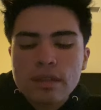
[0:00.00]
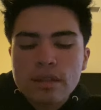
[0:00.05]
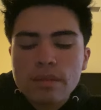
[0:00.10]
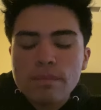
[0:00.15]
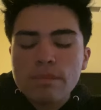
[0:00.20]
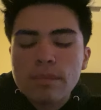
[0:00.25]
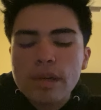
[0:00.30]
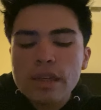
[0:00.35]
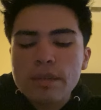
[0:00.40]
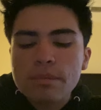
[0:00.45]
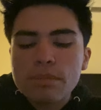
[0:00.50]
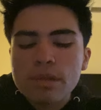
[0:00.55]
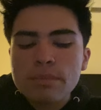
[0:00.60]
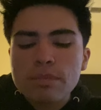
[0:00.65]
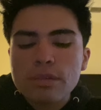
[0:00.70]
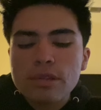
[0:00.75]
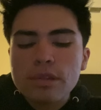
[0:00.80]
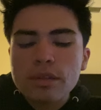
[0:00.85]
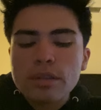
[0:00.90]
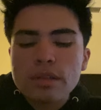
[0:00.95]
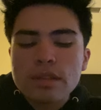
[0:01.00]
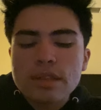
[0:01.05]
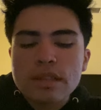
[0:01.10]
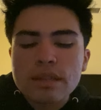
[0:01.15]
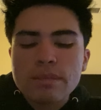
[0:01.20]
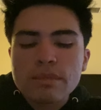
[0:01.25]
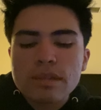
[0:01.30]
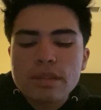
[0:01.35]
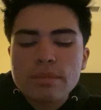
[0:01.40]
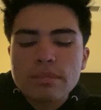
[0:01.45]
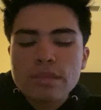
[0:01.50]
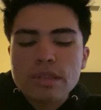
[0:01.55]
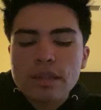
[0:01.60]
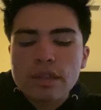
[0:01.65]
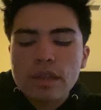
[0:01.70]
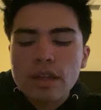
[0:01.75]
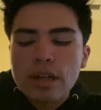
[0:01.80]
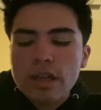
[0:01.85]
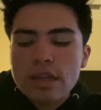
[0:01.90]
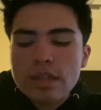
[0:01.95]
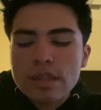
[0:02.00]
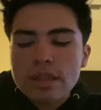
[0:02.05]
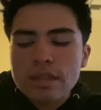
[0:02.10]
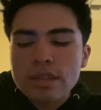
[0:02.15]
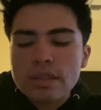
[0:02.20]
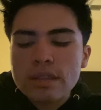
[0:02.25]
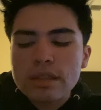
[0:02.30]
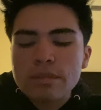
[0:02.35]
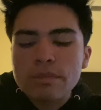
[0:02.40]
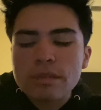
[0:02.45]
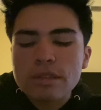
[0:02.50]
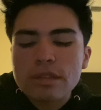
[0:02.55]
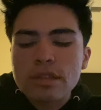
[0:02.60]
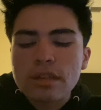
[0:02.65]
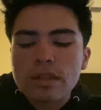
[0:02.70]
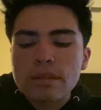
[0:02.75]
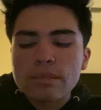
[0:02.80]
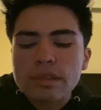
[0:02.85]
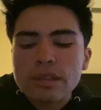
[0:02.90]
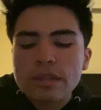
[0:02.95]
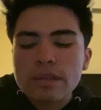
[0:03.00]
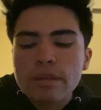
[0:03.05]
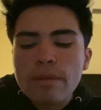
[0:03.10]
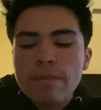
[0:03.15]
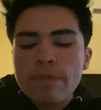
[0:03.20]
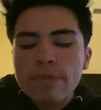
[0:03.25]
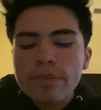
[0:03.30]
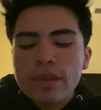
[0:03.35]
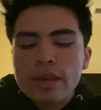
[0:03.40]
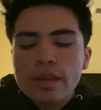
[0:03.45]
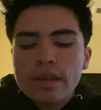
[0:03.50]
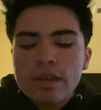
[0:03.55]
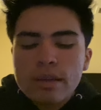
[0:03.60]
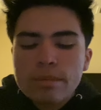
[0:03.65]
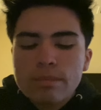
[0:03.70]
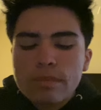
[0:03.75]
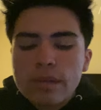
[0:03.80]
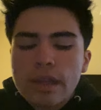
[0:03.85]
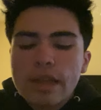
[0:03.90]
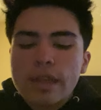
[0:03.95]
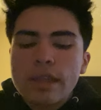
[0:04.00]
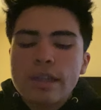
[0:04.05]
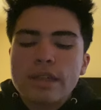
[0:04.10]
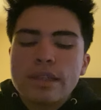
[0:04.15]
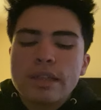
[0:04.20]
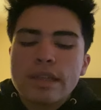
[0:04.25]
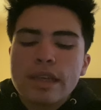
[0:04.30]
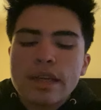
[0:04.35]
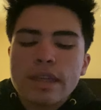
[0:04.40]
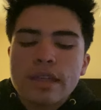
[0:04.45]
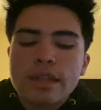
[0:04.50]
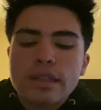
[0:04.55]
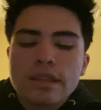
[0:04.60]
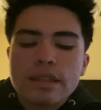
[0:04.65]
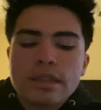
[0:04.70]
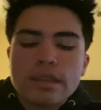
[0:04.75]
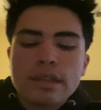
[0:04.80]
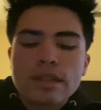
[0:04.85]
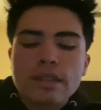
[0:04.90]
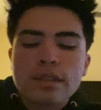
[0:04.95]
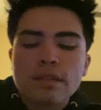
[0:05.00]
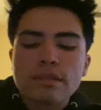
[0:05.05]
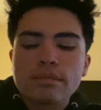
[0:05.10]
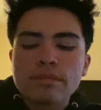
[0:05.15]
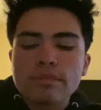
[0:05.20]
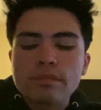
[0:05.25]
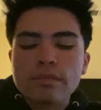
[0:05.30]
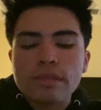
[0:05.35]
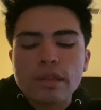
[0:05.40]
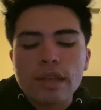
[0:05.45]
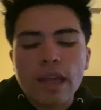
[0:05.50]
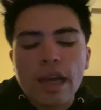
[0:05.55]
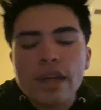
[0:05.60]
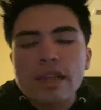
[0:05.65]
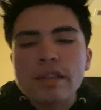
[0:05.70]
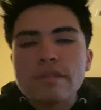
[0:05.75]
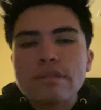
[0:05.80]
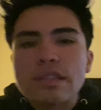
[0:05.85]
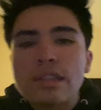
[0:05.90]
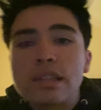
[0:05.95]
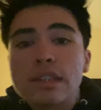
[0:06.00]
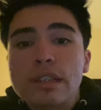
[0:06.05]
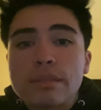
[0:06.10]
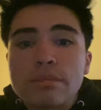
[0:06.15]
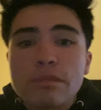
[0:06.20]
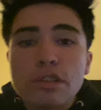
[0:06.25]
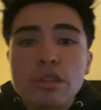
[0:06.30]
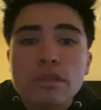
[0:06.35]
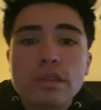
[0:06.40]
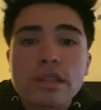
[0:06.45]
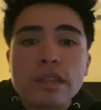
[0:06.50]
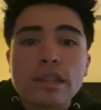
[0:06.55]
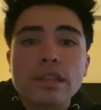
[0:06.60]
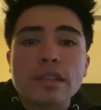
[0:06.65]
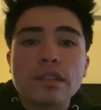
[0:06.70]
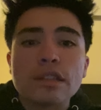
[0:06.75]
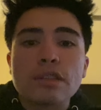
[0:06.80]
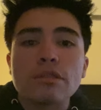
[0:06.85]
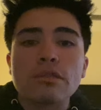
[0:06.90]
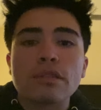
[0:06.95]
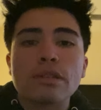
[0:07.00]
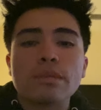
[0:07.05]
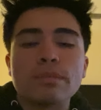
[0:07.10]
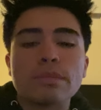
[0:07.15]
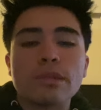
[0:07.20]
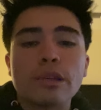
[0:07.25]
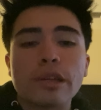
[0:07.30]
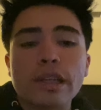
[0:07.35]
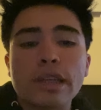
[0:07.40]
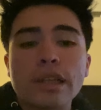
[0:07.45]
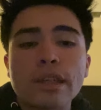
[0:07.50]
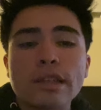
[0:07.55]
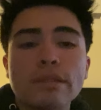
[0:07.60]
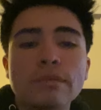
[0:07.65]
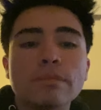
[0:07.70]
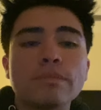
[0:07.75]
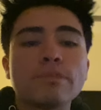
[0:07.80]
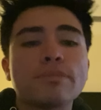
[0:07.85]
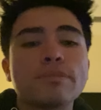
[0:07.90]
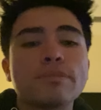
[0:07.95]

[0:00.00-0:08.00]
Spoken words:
Many people know the symptoms and causes of sleep insomnia, but at the end of the day, does lack of sleep do anything to our brain?